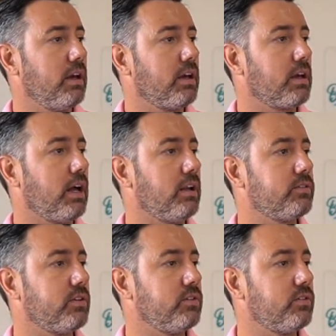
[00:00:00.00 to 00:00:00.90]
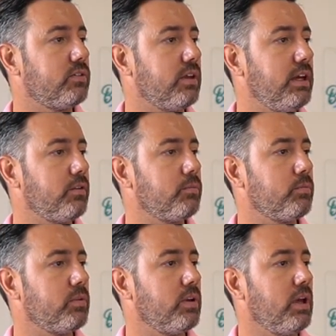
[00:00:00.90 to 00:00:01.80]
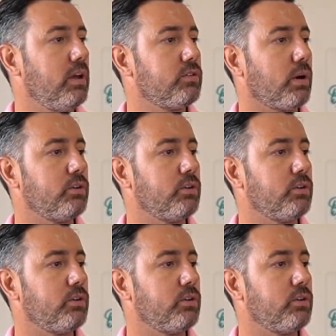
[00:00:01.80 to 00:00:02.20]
color so you can see it. So I can